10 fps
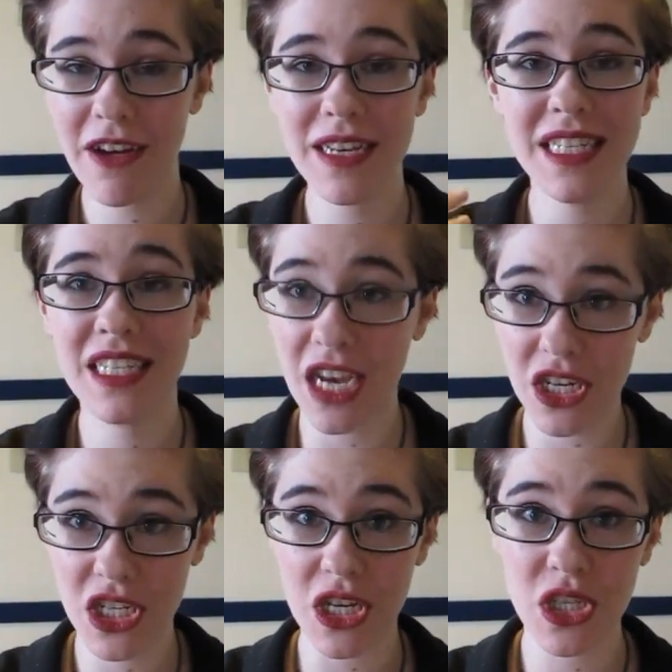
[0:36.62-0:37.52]
is
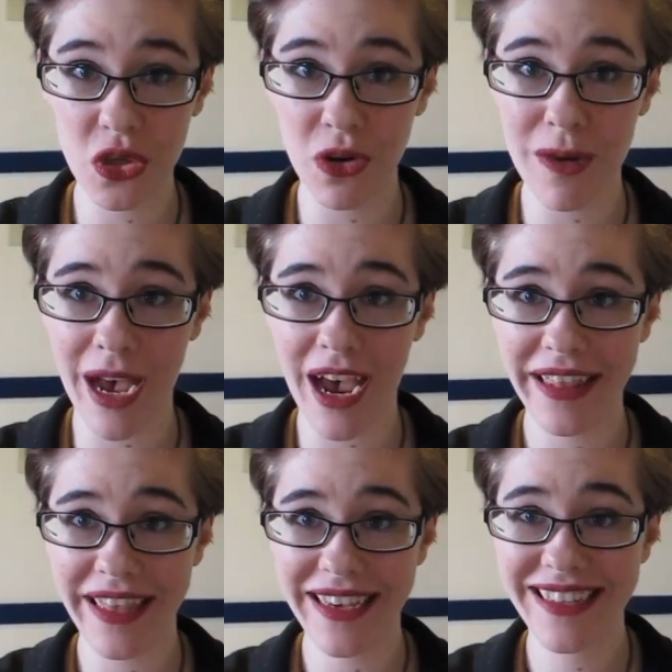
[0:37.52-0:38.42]
such a story
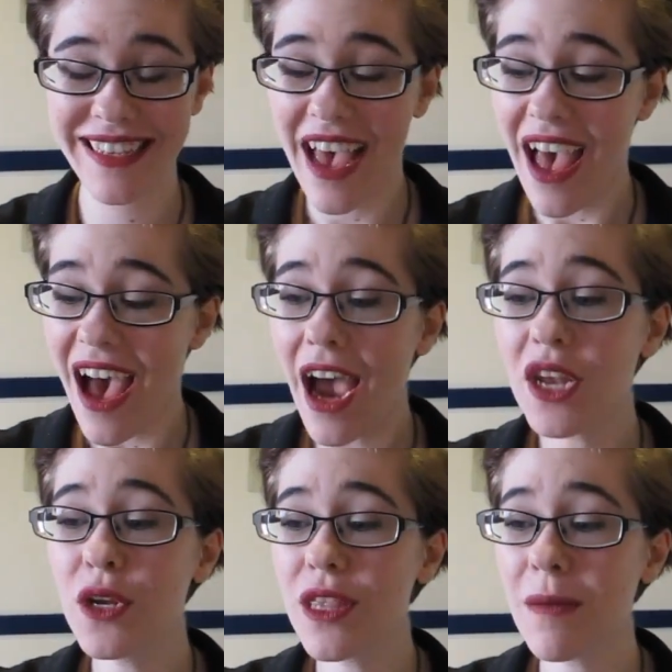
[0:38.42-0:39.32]
behind this. I
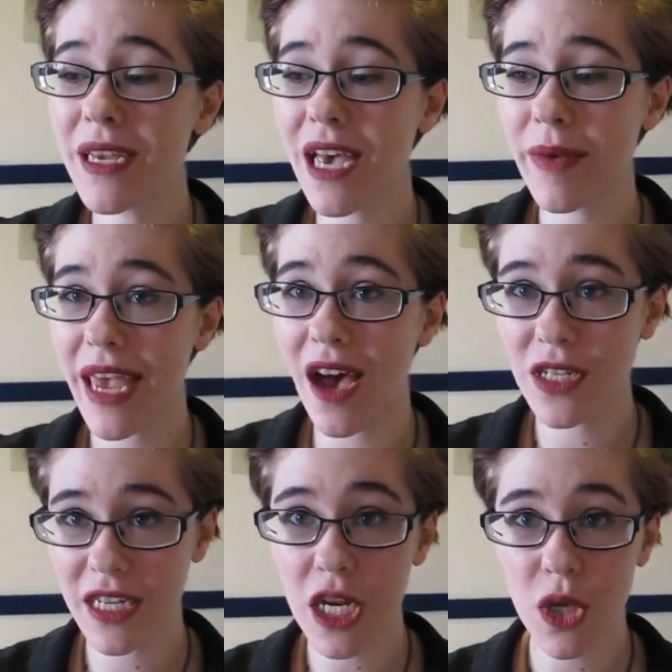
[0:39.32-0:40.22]
knew they'd be coming out
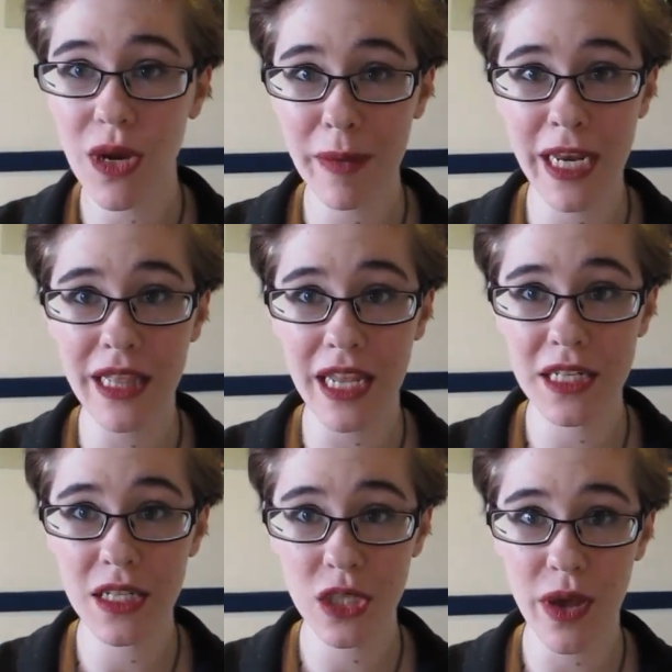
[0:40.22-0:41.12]
and I knew I'd be in
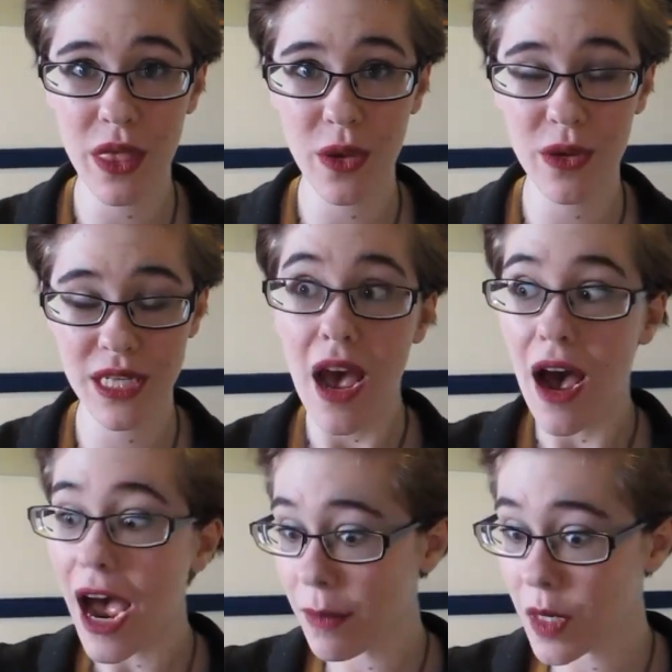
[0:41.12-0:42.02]
London, so I thought,
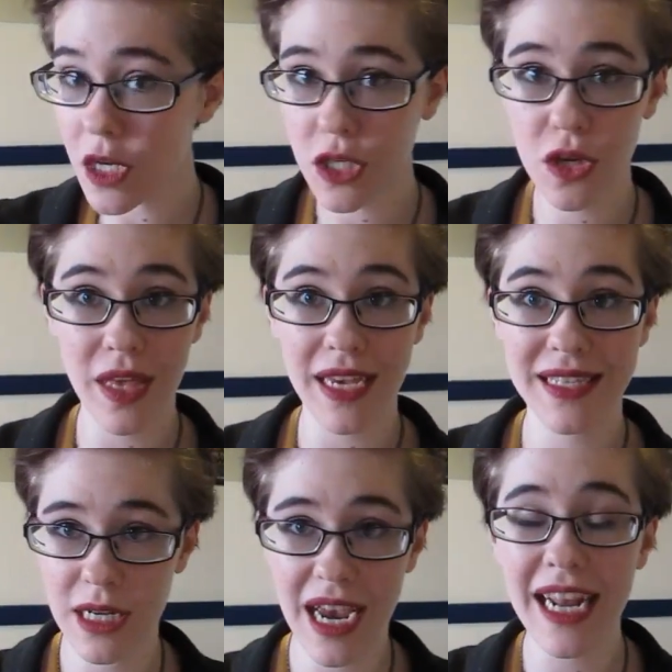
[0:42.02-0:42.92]
I'm going to do
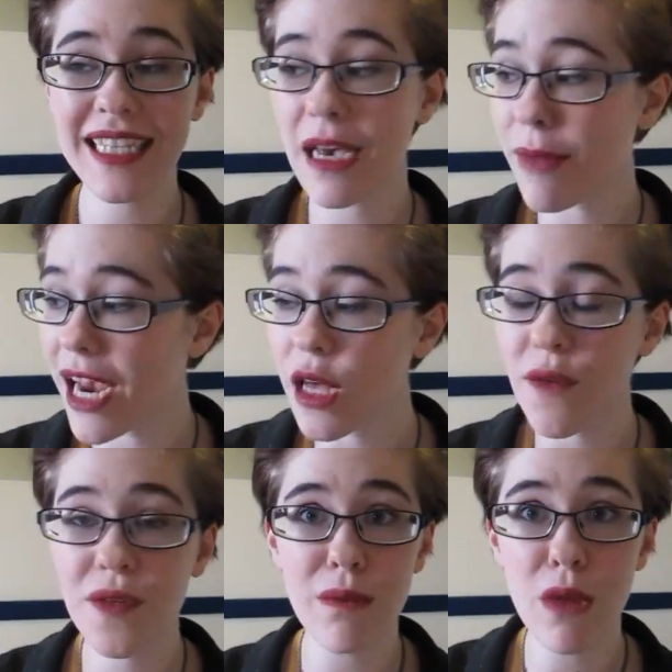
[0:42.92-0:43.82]
this. And I set my
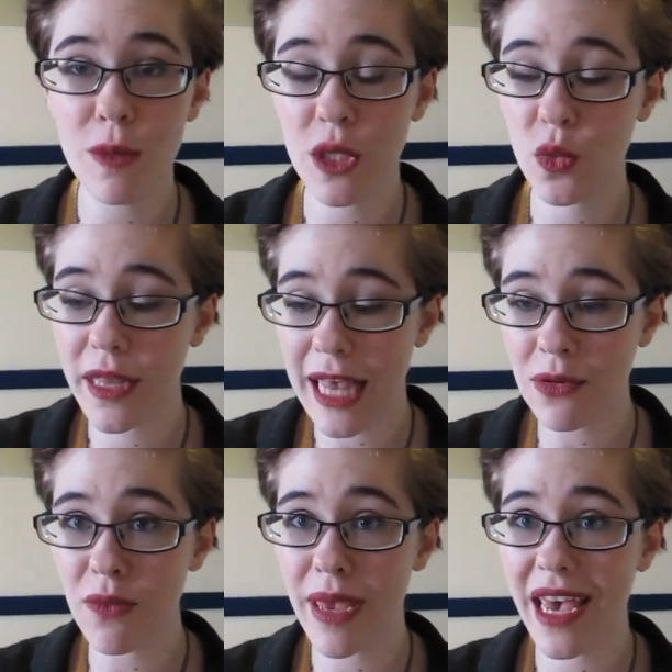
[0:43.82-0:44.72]
alarm for the moment when they'd
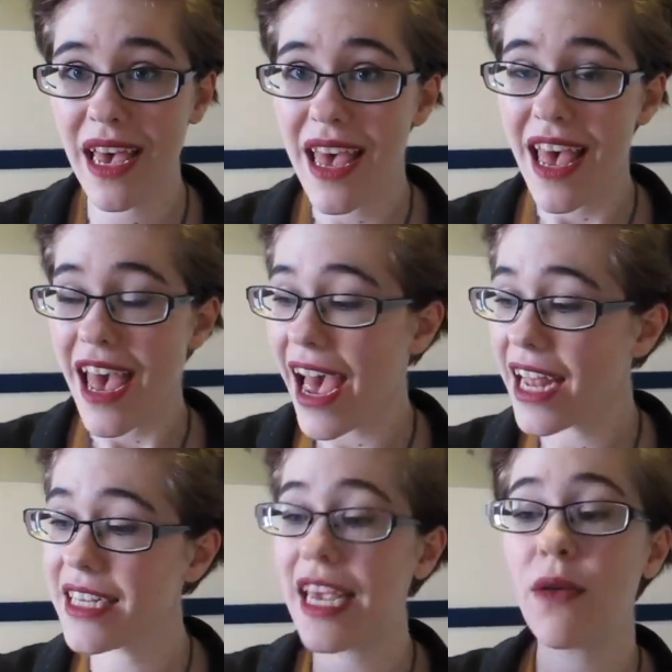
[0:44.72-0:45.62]
premiere,
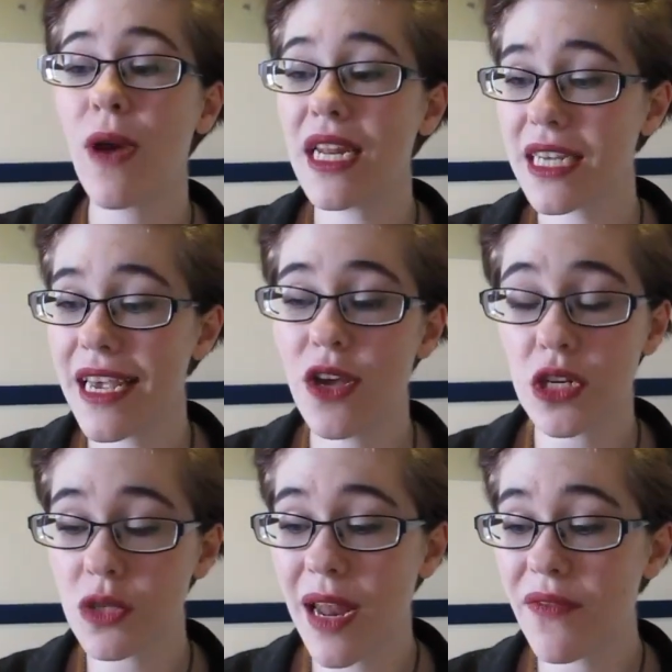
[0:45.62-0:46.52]
and it
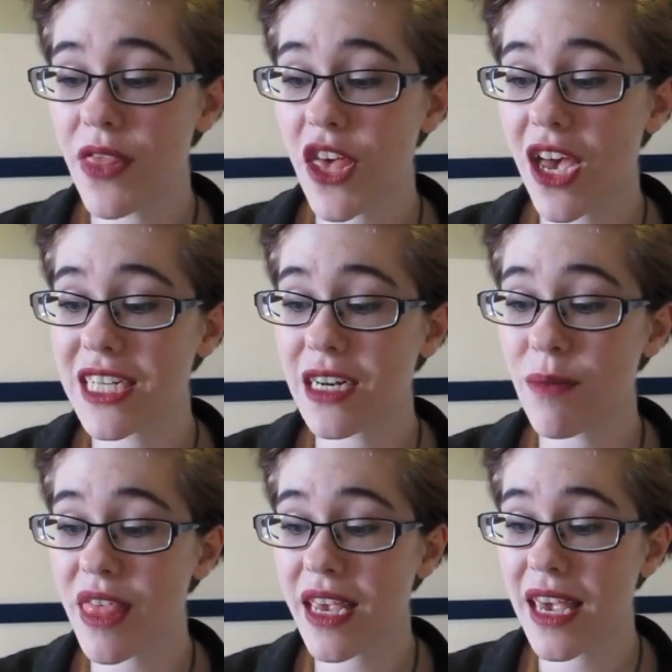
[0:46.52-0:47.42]
got to 11:30 and I'm
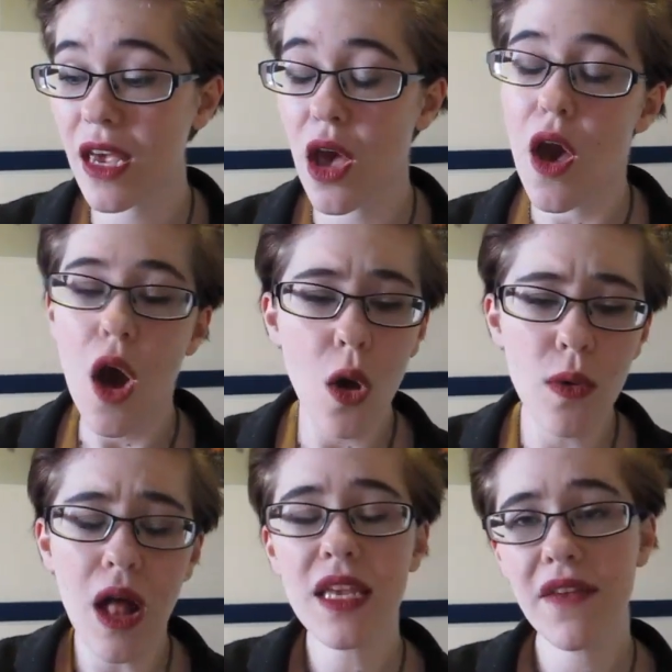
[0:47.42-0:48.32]
thinking, oh,
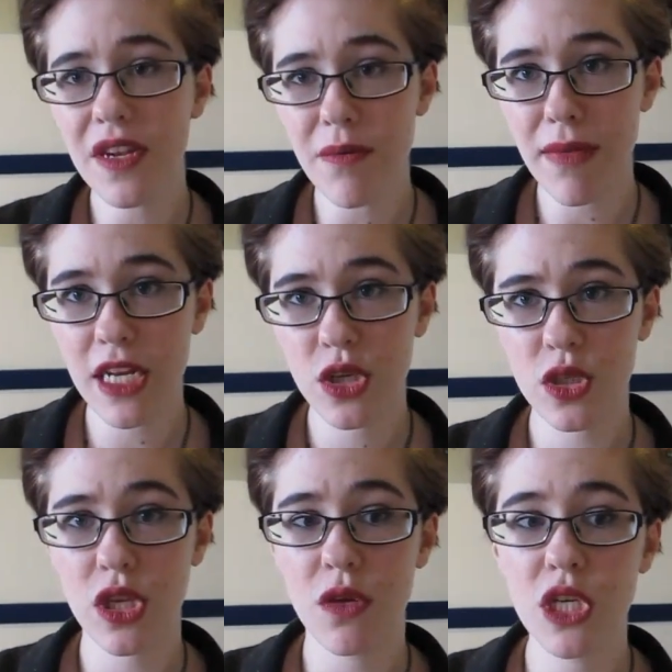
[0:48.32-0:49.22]
I'll give it a minute or
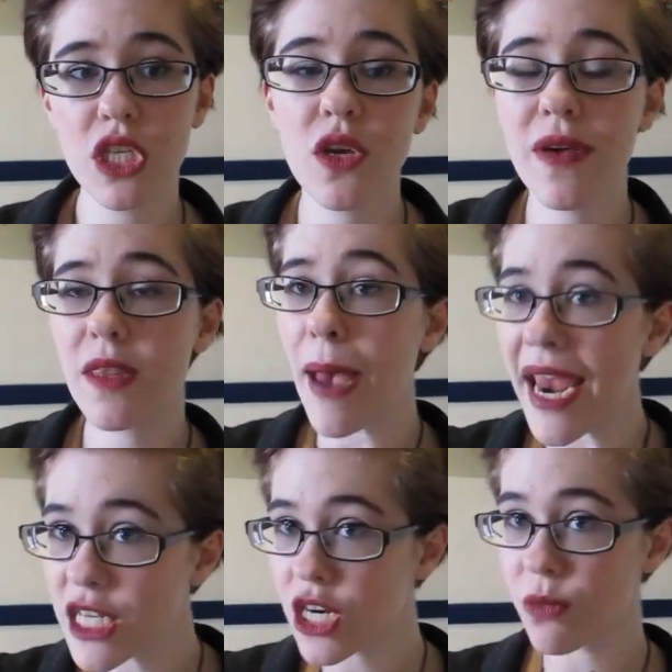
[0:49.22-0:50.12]
so just so that the
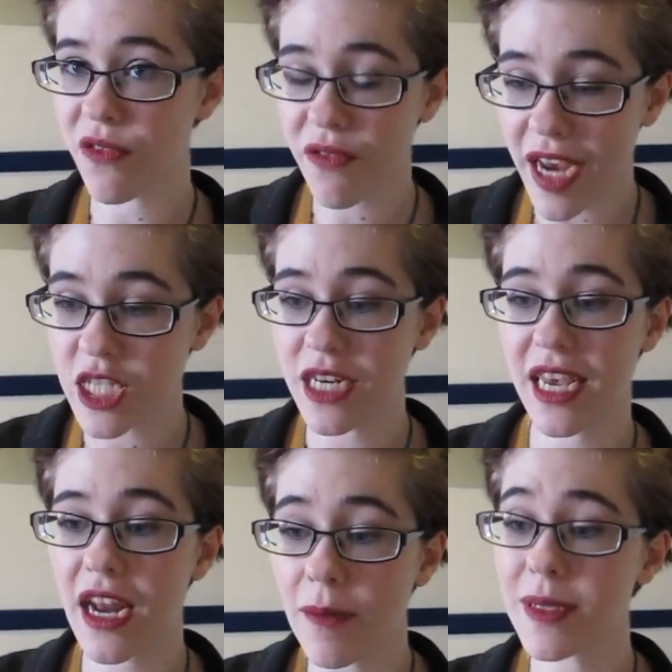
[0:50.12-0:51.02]
page can refresh and it
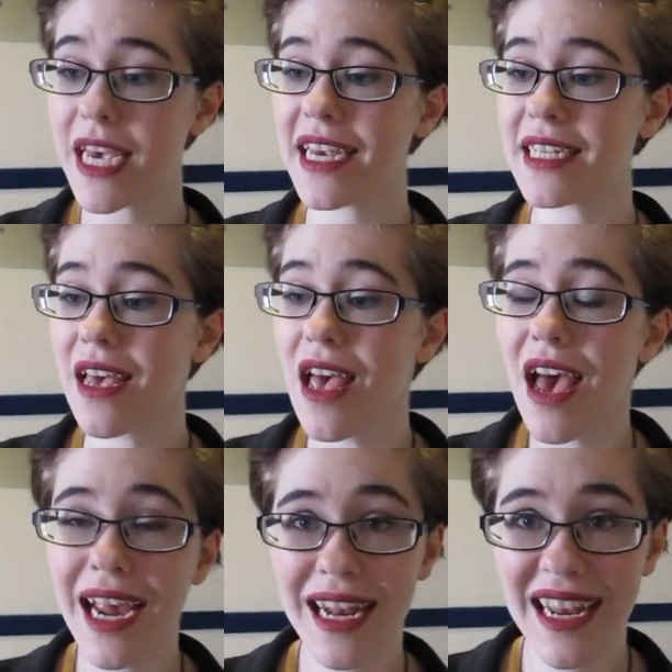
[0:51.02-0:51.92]
can update.
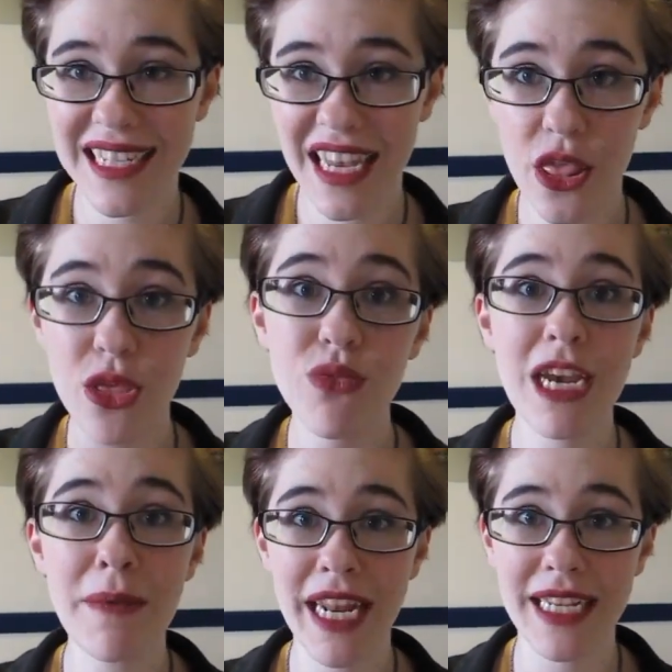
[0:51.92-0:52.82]
I clicked in
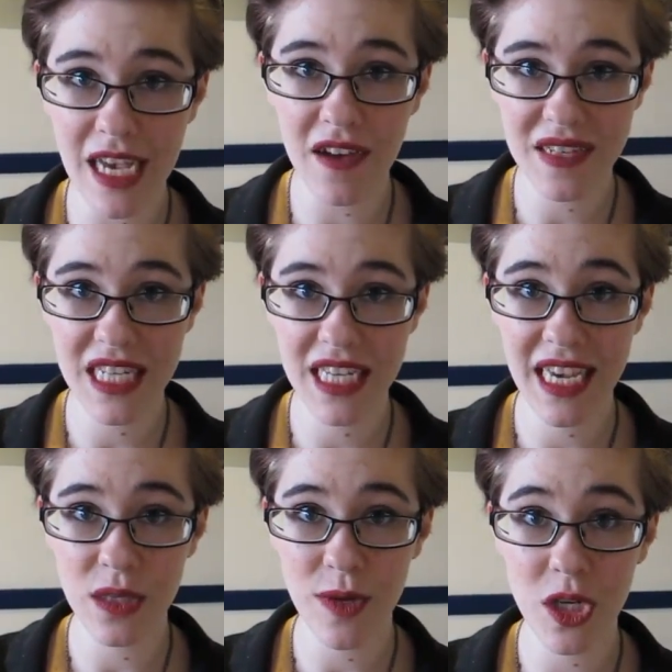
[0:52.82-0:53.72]
3 minutes after the
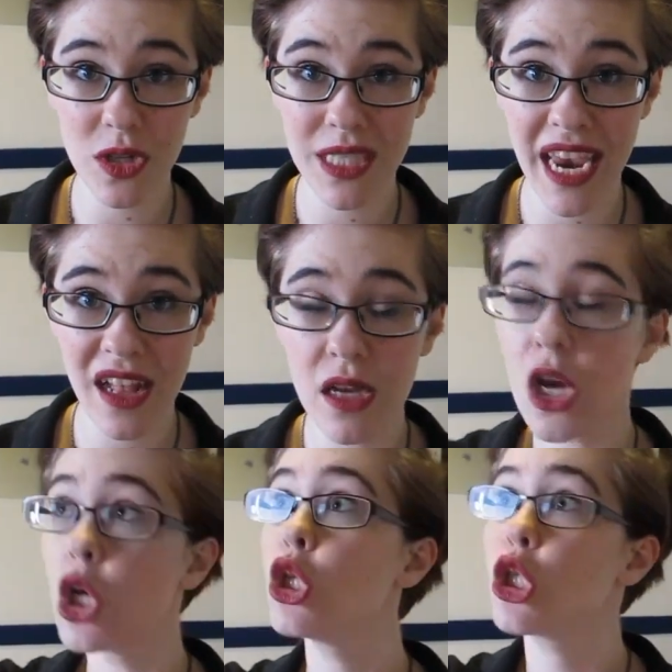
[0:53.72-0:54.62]
tickets went on sale,
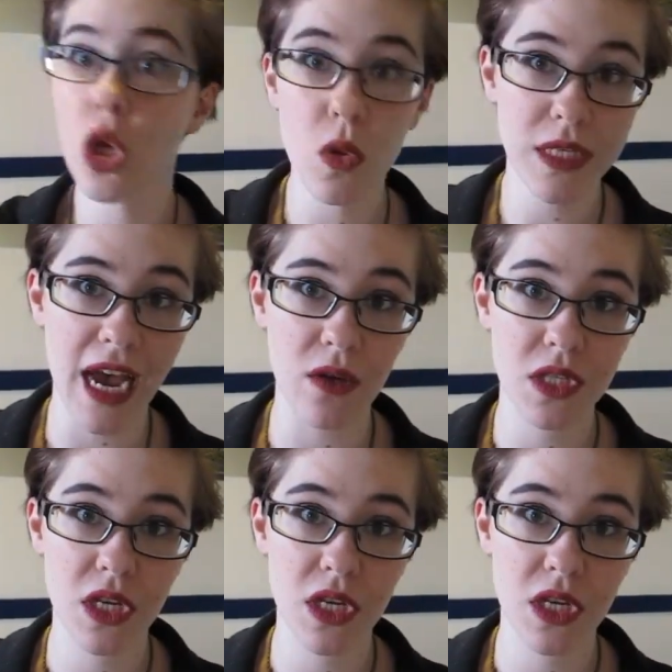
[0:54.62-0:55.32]
sold out.